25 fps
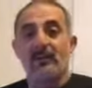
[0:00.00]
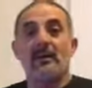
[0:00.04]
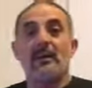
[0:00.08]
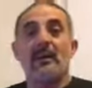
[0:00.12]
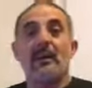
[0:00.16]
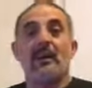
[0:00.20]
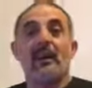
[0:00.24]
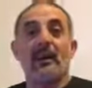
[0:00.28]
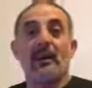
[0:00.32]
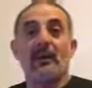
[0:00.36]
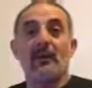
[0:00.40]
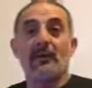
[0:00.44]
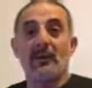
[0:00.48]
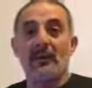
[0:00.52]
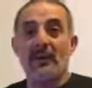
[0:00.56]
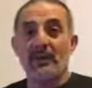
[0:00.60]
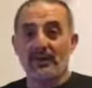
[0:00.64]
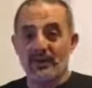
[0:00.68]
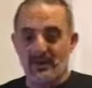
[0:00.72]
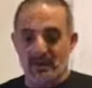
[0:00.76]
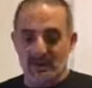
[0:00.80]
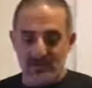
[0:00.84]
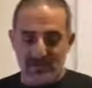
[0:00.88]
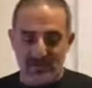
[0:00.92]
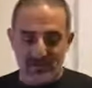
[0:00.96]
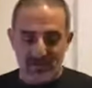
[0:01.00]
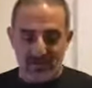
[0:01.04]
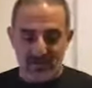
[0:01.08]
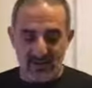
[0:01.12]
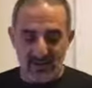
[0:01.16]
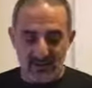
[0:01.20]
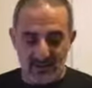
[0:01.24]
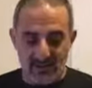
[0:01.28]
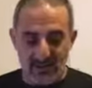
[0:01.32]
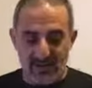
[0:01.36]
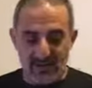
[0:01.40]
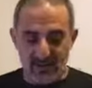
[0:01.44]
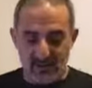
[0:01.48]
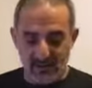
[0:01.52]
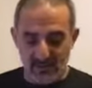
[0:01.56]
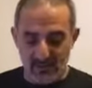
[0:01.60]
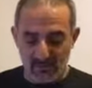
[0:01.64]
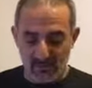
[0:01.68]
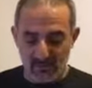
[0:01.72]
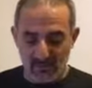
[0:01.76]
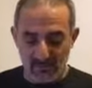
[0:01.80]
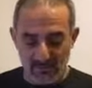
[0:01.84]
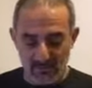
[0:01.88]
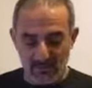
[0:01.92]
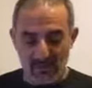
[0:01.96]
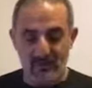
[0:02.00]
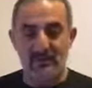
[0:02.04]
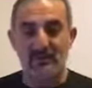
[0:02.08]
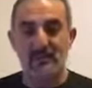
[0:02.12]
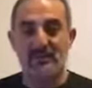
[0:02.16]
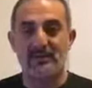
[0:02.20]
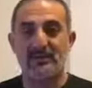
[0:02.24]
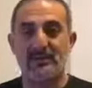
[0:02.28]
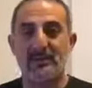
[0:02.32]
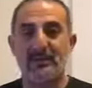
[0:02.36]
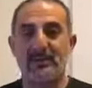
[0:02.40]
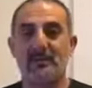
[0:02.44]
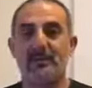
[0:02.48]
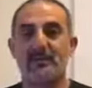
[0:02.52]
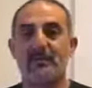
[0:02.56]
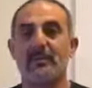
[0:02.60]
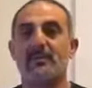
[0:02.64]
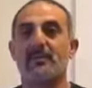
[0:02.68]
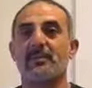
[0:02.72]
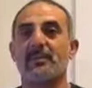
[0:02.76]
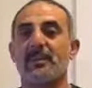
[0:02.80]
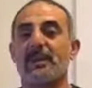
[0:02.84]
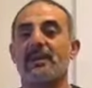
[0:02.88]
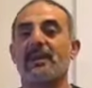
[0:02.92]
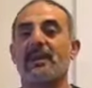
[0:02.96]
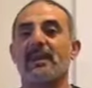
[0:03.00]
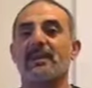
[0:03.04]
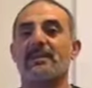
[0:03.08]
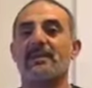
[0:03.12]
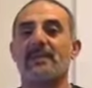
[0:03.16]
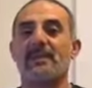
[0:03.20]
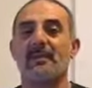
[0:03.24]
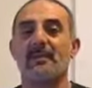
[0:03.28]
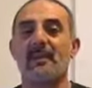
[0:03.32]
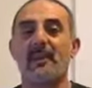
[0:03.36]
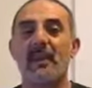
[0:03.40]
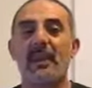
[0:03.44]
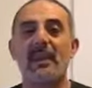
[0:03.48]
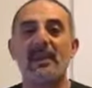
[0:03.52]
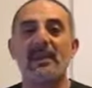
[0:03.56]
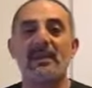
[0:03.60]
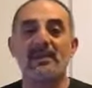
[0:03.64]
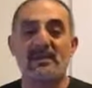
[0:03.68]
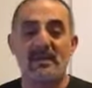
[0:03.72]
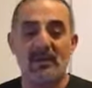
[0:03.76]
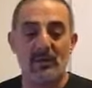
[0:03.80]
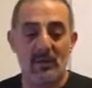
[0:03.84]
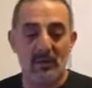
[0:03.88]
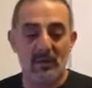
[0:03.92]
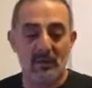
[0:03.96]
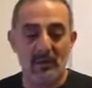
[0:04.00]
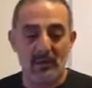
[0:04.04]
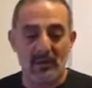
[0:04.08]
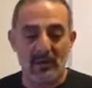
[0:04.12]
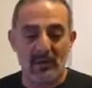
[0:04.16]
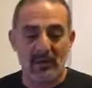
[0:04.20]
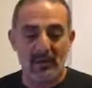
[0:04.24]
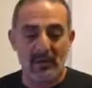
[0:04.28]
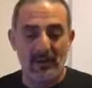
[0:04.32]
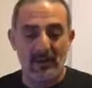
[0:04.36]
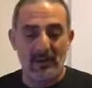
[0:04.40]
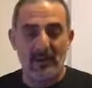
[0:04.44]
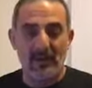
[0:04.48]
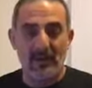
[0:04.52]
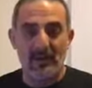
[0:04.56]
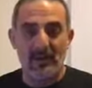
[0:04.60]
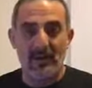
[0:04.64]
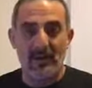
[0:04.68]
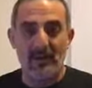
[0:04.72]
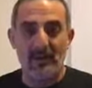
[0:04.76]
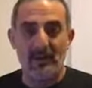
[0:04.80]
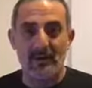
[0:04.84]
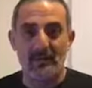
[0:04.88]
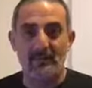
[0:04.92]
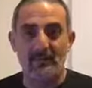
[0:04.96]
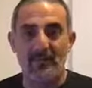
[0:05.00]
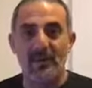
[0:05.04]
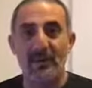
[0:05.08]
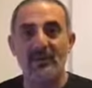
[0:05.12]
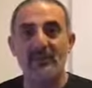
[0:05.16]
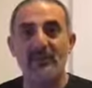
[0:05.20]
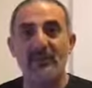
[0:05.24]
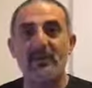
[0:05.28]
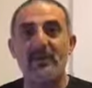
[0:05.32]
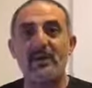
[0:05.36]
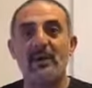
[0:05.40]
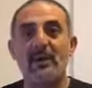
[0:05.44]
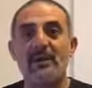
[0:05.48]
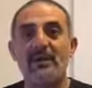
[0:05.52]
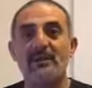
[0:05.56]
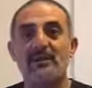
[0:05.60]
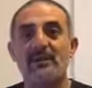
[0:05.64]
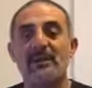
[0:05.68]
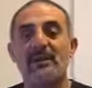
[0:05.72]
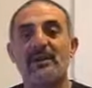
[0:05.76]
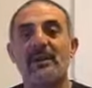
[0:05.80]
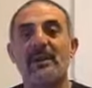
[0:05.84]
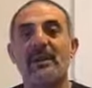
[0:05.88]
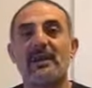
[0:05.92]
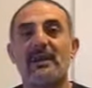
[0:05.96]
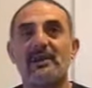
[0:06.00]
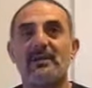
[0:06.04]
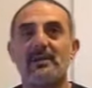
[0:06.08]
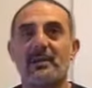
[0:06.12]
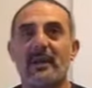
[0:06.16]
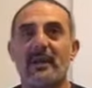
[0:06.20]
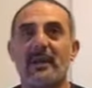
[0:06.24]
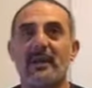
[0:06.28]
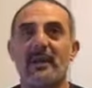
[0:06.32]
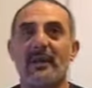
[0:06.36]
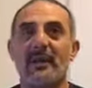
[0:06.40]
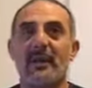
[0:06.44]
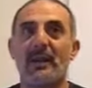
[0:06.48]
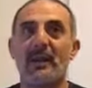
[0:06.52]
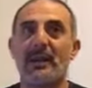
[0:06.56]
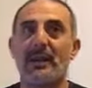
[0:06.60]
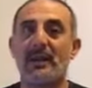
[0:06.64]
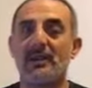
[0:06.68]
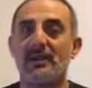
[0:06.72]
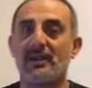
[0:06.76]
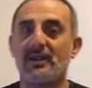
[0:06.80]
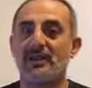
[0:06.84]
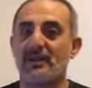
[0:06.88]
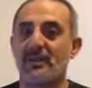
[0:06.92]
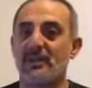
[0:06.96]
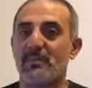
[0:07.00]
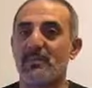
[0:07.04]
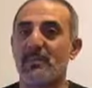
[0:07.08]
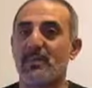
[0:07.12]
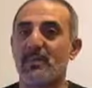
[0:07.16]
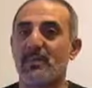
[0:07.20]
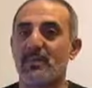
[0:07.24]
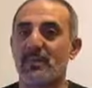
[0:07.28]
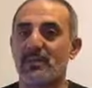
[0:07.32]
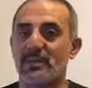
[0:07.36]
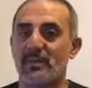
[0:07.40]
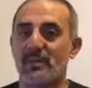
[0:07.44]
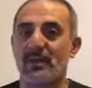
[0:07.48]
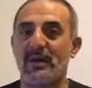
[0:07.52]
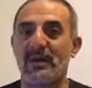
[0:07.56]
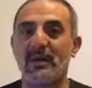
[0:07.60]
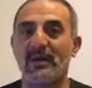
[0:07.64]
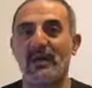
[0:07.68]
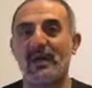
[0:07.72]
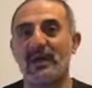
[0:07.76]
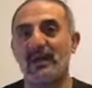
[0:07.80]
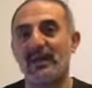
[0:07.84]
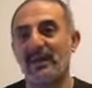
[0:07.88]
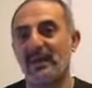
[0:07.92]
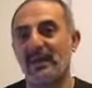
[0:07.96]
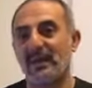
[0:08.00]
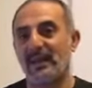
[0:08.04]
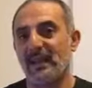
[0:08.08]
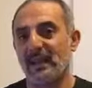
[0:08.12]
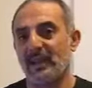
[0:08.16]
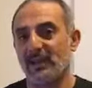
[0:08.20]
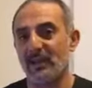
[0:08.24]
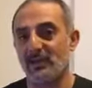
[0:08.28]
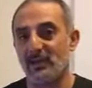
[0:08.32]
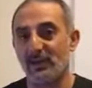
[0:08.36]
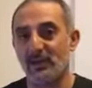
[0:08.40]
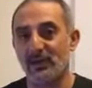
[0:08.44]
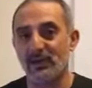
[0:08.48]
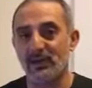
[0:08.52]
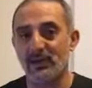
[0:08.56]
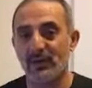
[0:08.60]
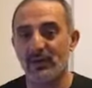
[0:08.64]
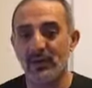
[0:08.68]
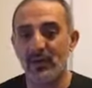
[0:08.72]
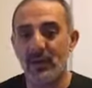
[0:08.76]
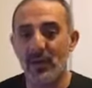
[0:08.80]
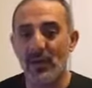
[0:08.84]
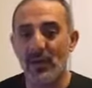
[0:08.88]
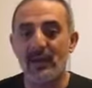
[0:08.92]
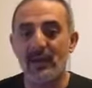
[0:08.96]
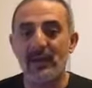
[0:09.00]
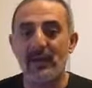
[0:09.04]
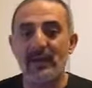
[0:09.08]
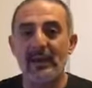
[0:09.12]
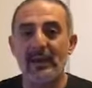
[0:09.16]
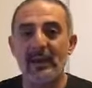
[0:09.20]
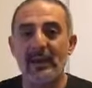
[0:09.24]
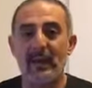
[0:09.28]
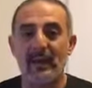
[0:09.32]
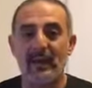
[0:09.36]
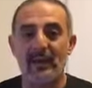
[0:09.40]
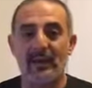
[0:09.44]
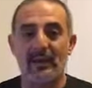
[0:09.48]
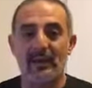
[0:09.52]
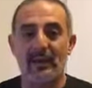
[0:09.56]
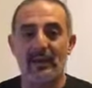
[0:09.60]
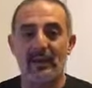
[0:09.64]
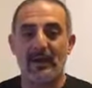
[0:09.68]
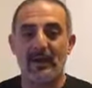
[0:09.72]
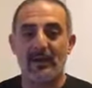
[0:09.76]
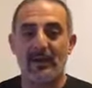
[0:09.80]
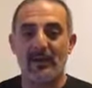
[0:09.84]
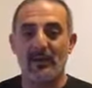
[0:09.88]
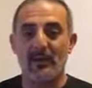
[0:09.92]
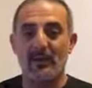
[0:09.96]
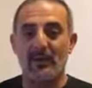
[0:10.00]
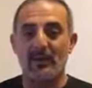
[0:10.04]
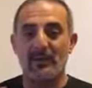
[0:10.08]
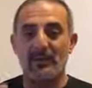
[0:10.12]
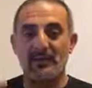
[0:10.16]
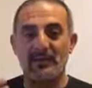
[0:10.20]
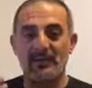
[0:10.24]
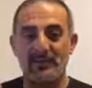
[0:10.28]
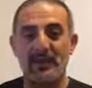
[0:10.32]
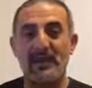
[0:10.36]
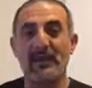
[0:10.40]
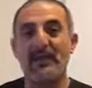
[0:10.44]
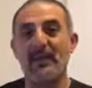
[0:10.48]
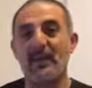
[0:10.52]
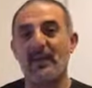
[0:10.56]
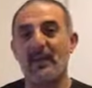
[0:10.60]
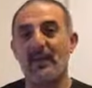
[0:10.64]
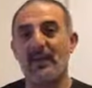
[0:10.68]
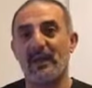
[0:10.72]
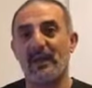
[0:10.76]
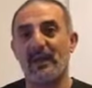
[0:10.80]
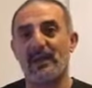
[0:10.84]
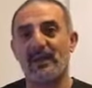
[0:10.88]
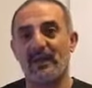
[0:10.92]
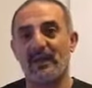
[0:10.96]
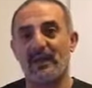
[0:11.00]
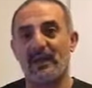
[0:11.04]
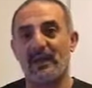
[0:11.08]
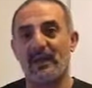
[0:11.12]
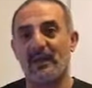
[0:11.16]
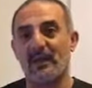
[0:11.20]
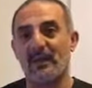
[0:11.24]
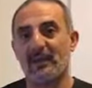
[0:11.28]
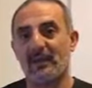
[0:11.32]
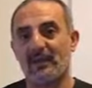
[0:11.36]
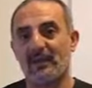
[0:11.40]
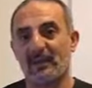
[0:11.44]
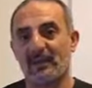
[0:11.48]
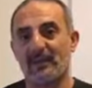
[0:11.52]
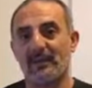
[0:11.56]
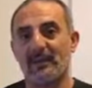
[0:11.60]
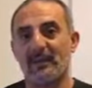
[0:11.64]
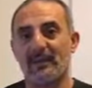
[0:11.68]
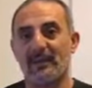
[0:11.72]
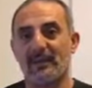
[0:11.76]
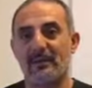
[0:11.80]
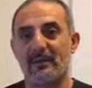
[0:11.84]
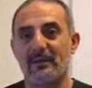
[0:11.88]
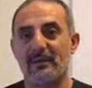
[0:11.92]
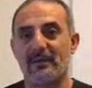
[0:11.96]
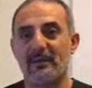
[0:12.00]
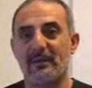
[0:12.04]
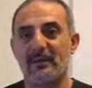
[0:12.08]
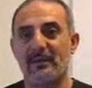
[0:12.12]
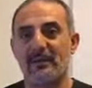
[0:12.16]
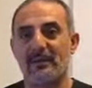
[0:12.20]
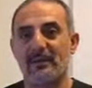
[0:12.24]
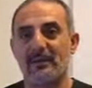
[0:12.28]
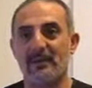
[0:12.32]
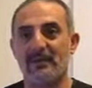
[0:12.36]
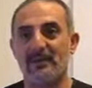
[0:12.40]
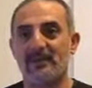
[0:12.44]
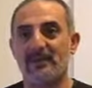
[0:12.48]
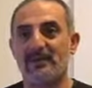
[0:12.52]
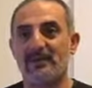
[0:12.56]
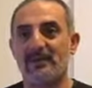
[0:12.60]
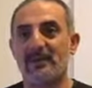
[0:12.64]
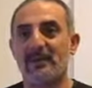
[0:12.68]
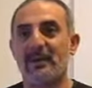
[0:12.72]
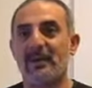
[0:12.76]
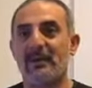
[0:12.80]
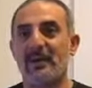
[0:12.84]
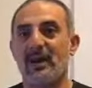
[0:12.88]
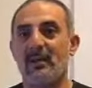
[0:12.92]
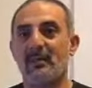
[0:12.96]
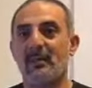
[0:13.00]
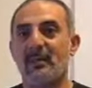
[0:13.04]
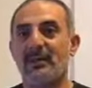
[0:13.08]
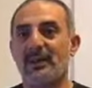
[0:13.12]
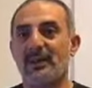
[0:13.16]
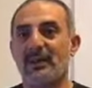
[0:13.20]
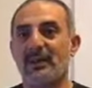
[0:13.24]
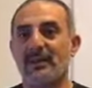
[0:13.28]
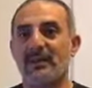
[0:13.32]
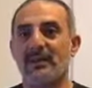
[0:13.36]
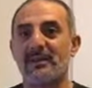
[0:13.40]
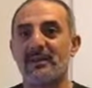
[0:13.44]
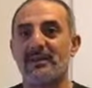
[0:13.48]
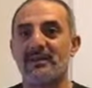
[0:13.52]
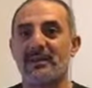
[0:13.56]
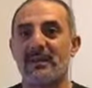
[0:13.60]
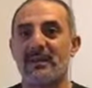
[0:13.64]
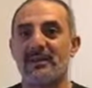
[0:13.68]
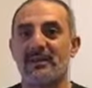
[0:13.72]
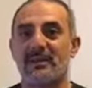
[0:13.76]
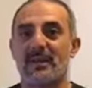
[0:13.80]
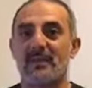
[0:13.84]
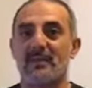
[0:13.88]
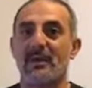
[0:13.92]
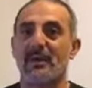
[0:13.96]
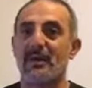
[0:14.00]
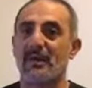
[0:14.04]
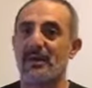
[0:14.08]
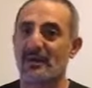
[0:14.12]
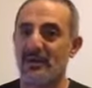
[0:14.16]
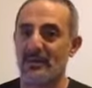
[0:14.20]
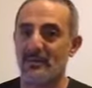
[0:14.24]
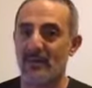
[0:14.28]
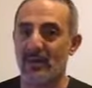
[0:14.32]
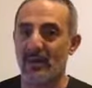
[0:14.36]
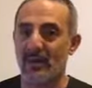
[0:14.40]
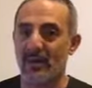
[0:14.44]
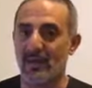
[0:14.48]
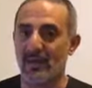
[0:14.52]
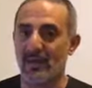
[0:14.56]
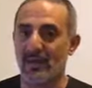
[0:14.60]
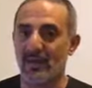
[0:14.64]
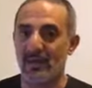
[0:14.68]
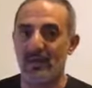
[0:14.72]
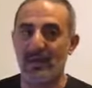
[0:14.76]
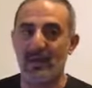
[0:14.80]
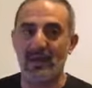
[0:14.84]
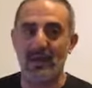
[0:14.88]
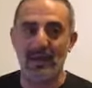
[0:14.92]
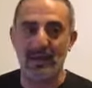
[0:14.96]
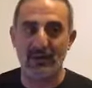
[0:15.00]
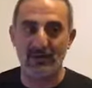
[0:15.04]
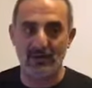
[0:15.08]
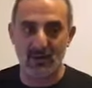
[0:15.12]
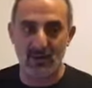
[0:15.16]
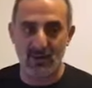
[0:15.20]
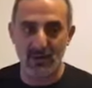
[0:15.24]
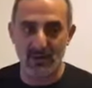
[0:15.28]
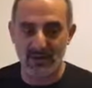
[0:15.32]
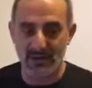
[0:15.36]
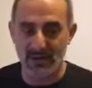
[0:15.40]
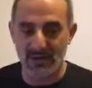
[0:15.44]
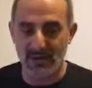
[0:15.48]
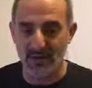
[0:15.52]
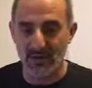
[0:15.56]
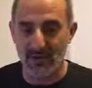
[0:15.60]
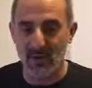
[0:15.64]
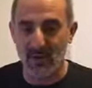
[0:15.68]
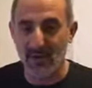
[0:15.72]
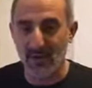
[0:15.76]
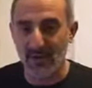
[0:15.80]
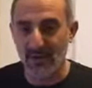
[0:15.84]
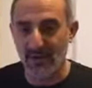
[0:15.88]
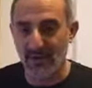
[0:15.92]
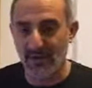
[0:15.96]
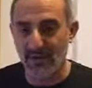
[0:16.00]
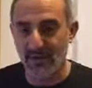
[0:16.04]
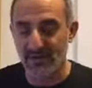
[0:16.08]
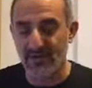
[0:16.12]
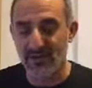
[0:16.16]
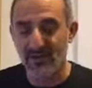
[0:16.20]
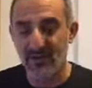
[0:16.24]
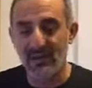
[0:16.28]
Hello friends, I'm just getting ready to start broadcasting. So I made a video yesterday explaining the relationship between Sama'i Thaqil and Georgiana. I thought of expanding on that. I had an interesting comment and discussion about the Sama'i Thaqil and its origin and the way it is.